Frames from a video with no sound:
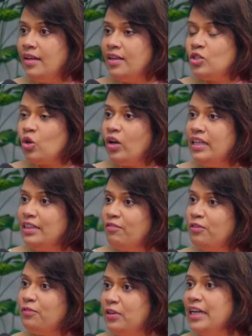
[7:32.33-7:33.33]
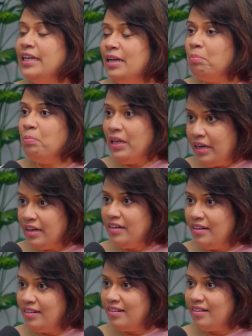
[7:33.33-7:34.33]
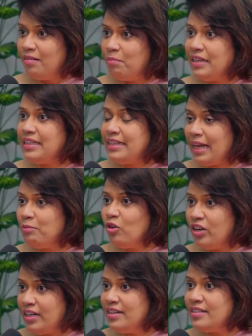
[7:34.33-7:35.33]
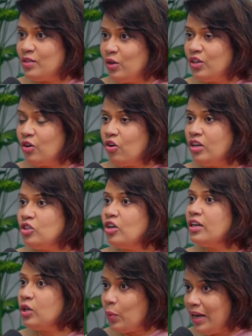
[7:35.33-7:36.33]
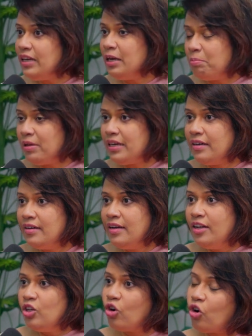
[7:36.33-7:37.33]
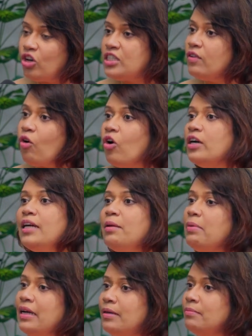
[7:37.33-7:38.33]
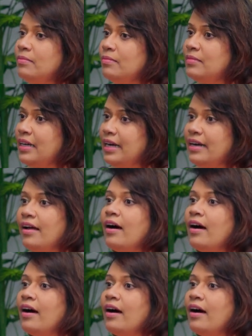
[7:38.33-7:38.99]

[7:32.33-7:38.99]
So, in the 15-year period, by the time your kid is going to college, or a 12-year period, your costs have already become three and a